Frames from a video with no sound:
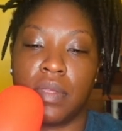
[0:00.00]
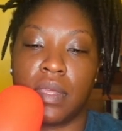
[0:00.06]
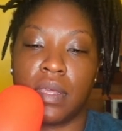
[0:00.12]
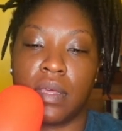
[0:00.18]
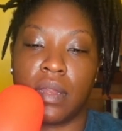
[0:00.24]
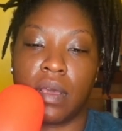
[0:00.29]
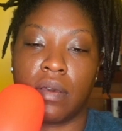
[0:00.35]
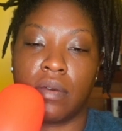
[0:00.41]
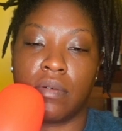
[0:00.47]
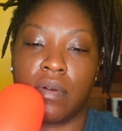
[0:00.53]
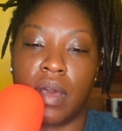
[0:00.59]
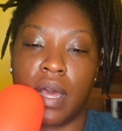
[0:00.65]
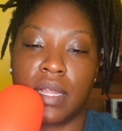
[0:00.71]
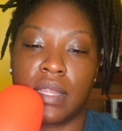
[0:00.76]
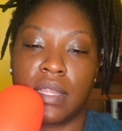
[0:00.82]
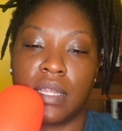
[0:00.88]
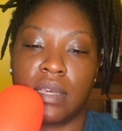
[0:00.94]
You know,
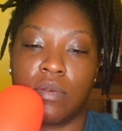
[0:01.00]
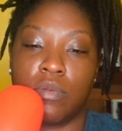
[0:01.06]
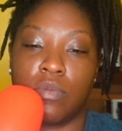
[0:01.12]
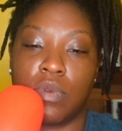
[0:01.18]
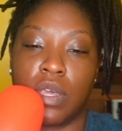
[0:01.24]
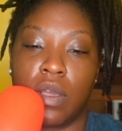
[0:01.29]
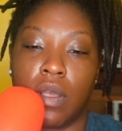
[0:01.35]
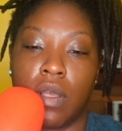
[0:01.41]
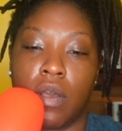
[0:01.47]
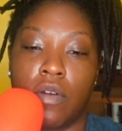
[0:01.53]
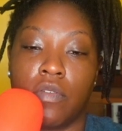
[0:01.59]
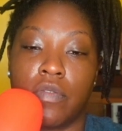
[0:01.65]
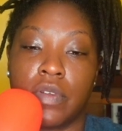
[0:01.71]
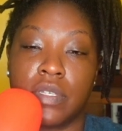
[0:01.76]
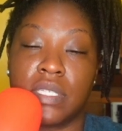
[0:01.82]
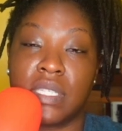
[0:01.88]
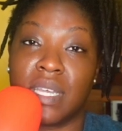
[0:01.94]
I think we are
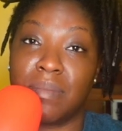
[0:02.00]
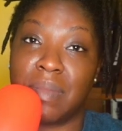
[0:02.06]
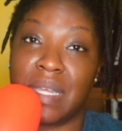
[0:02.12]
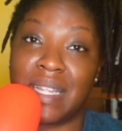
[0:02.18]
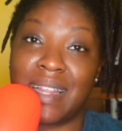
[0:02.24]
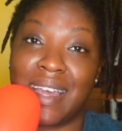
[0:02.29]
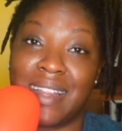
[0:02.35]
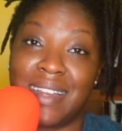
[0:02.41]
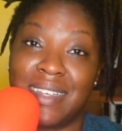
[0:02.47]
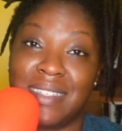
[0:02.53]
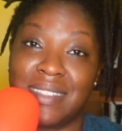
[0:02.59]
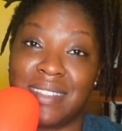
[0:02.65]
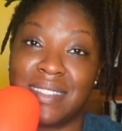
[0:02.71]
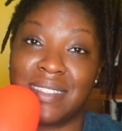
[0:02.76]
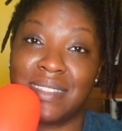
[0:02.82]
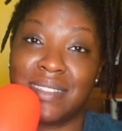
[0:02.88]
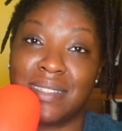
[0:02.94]
overstimulated
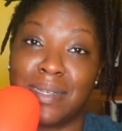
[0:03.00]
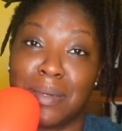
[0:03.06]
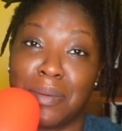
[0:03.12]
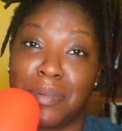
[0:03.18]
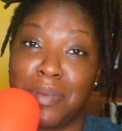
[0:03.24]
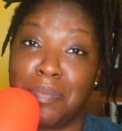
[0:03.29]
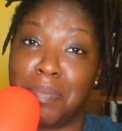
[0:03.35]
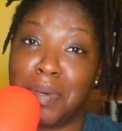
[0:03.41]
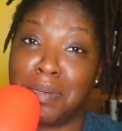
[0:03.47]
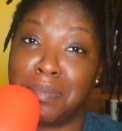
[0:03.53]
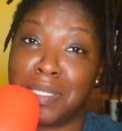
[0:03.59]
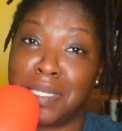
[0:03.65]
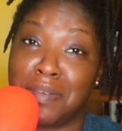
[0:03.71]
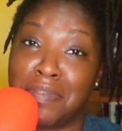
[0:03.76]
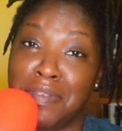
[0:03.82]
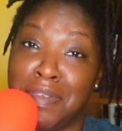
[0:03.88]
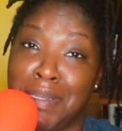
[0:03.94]
with
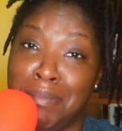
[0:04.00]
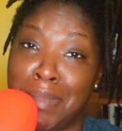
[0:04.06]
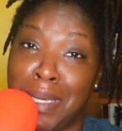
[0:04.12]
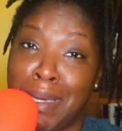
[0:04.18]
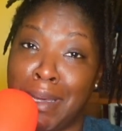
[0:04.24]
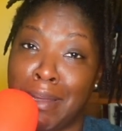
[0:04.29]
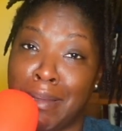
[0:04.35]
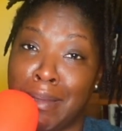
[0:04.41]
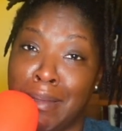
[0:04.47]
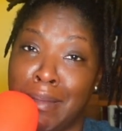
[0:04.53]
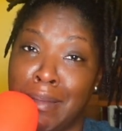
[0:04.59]
public feedback